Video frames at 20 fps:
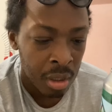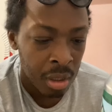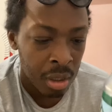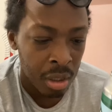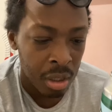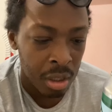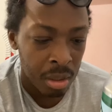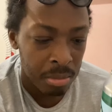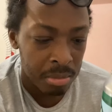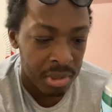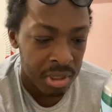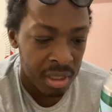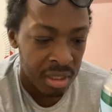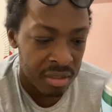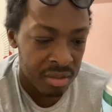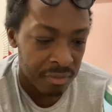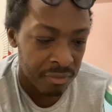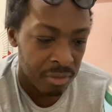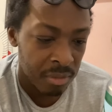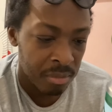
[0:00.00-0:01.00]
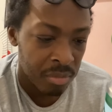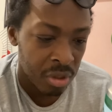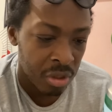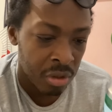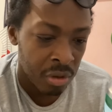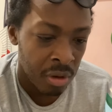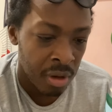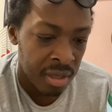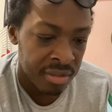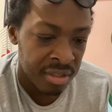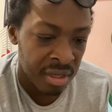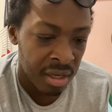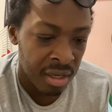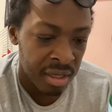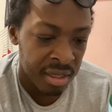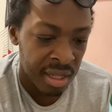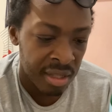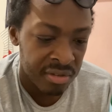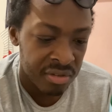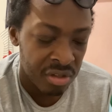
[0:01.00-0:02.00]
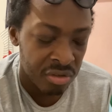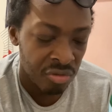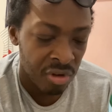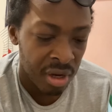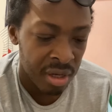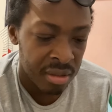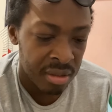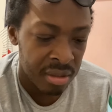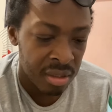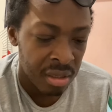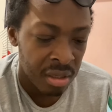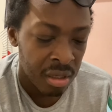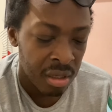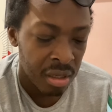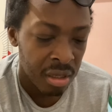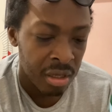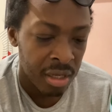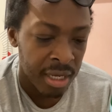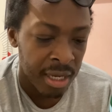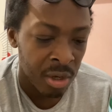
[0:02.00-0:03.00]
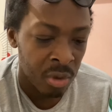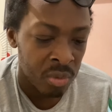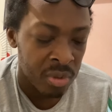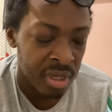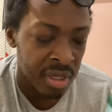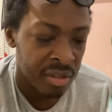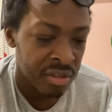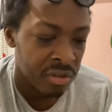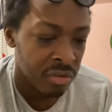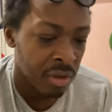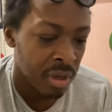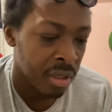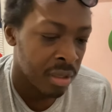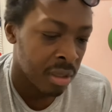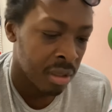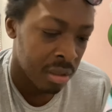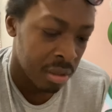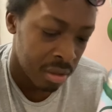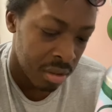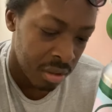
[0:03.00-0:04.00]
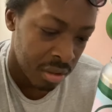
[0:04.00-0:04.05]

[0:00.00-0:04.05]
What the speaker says: These are from the guys at Against the Grain, LDN Cider.